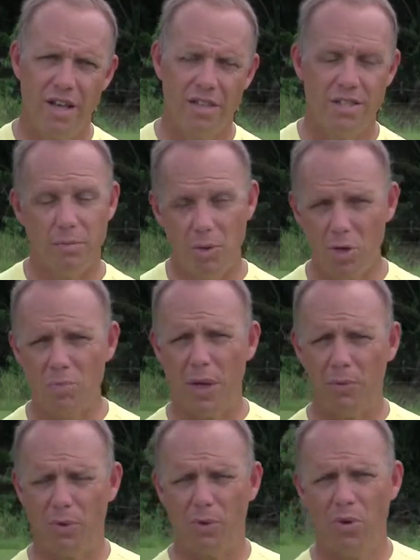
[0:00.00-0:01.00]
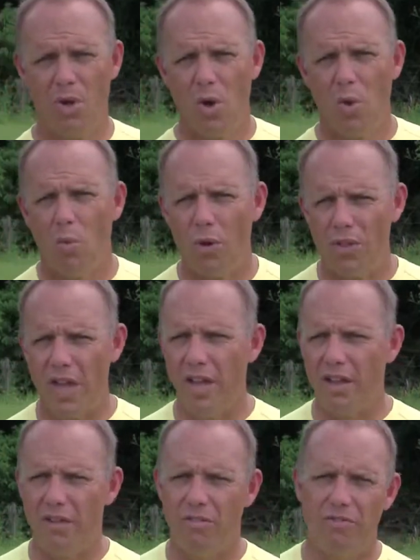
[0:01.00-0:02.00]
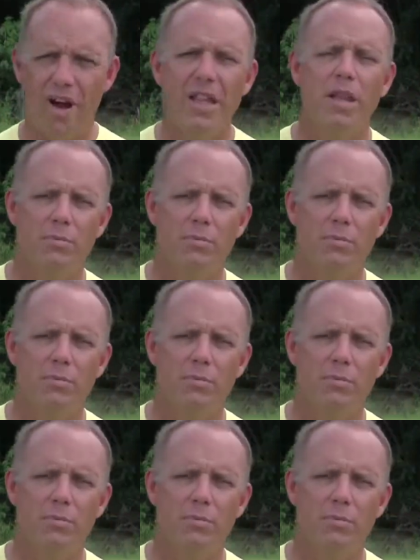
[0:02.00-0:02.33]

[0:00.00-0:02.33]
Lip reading: See, most people, when they find